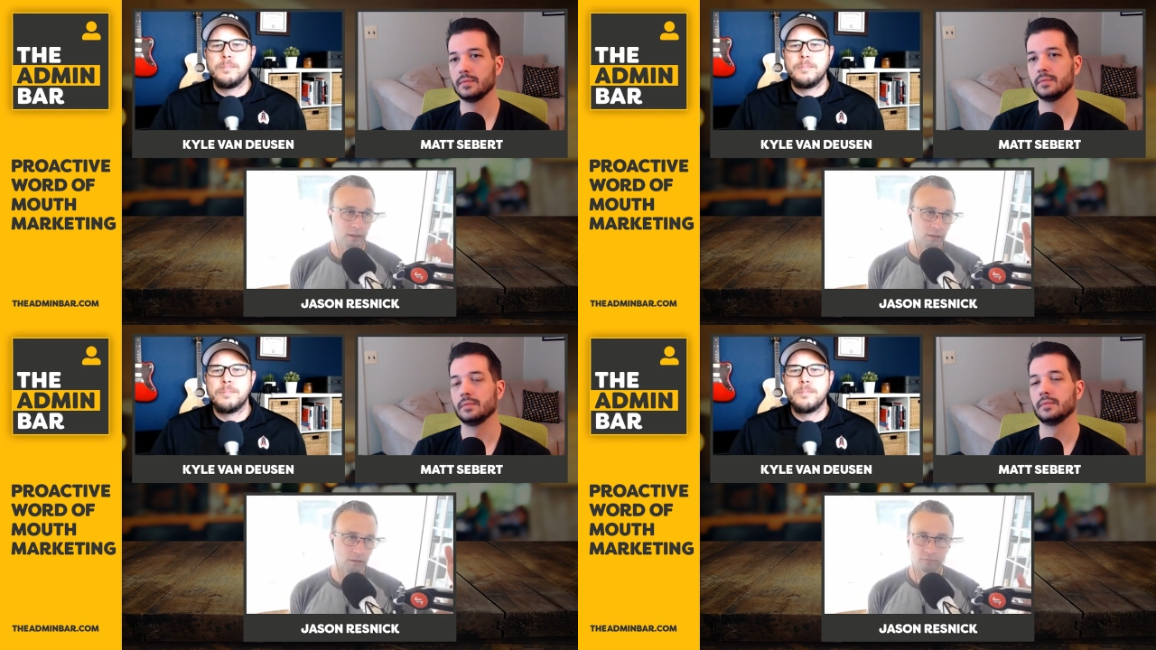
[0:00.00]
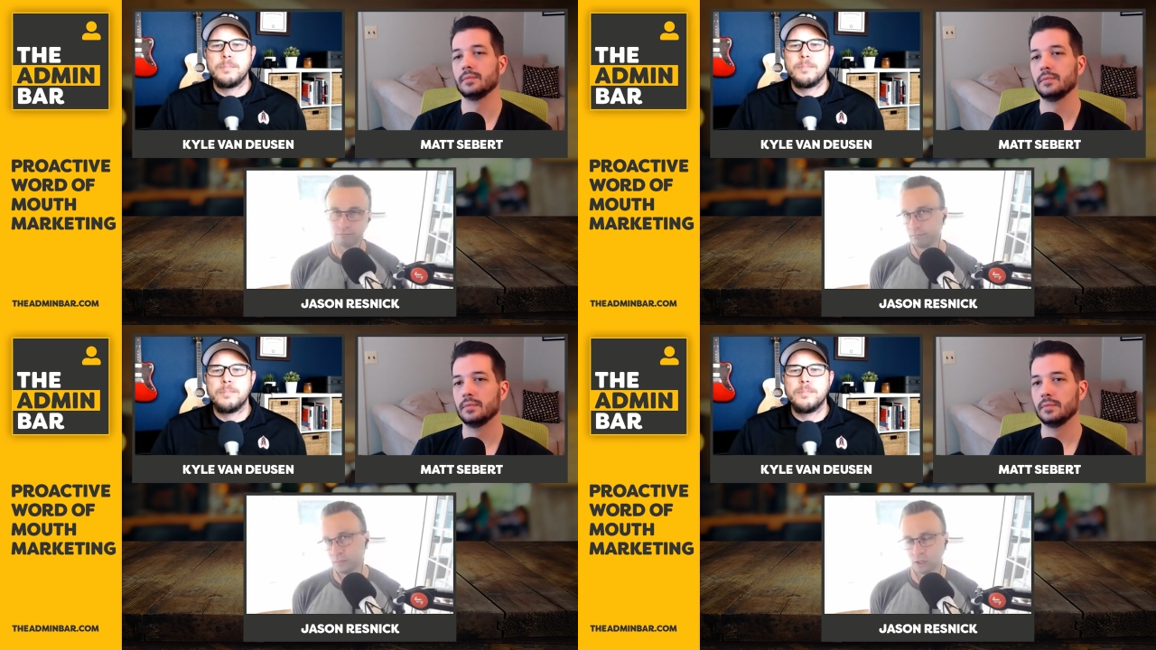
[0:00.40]
Speaker 1: then
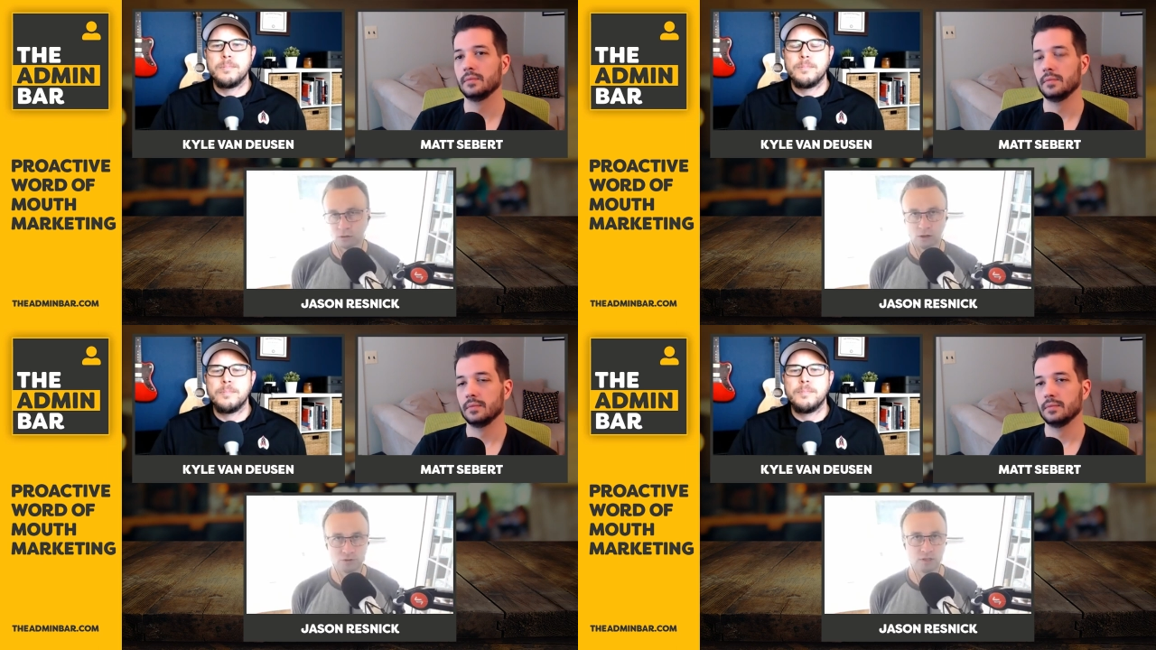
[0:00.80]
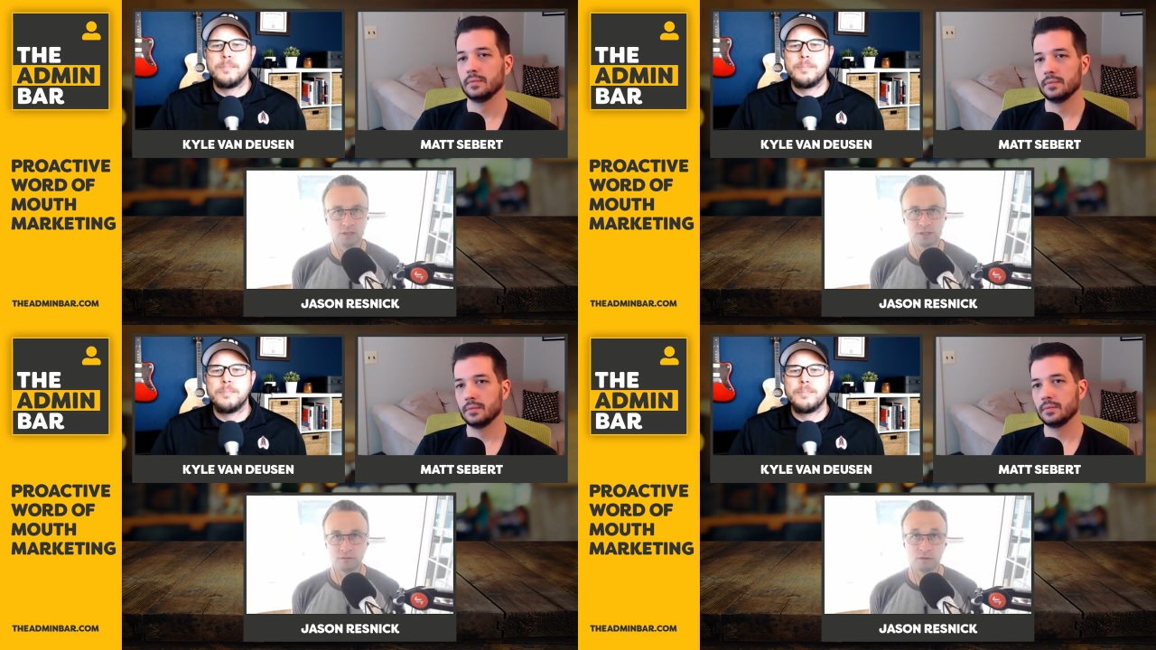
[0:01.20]
the laundry
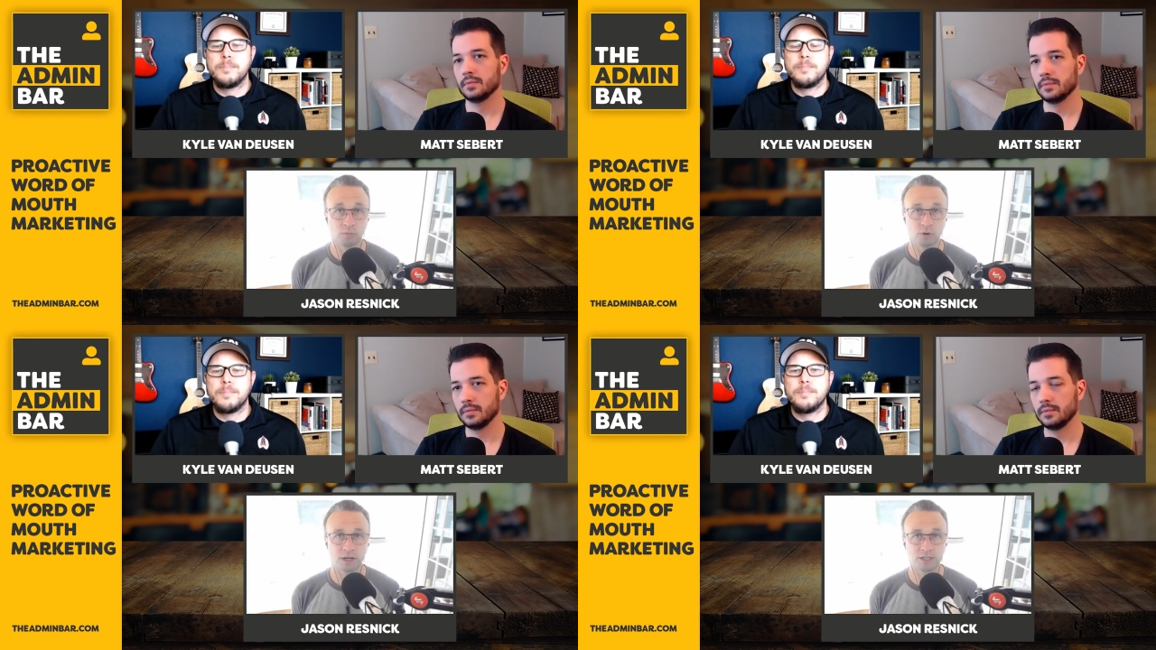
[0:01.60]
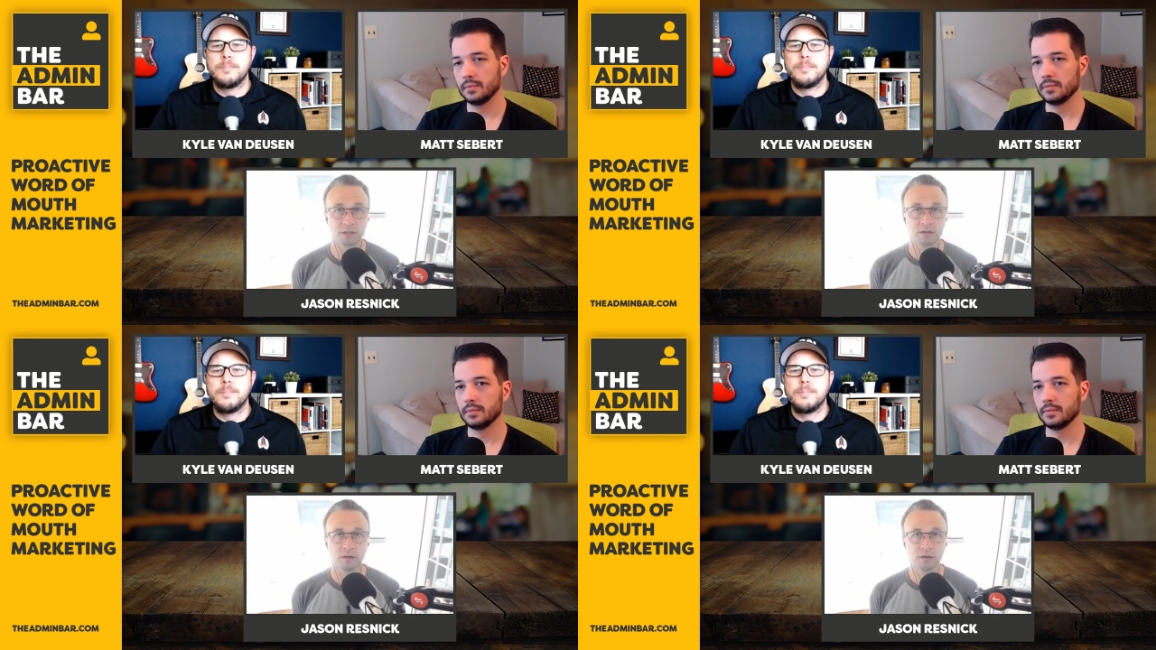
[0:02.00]
list of their project,